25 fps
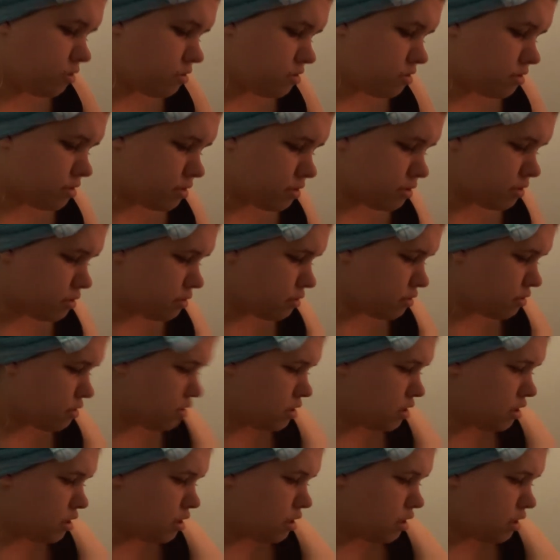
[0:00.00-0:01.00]
so
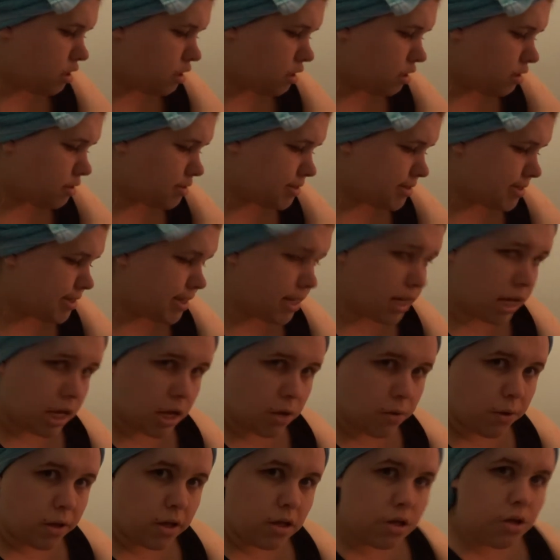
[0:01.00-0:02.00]
I'll see
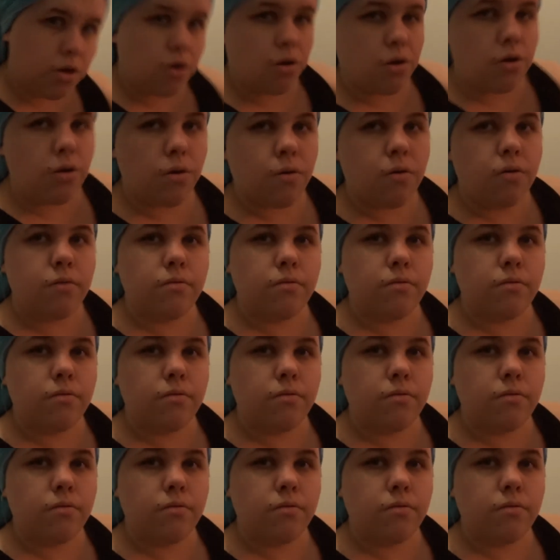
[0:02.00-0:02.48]
how I go.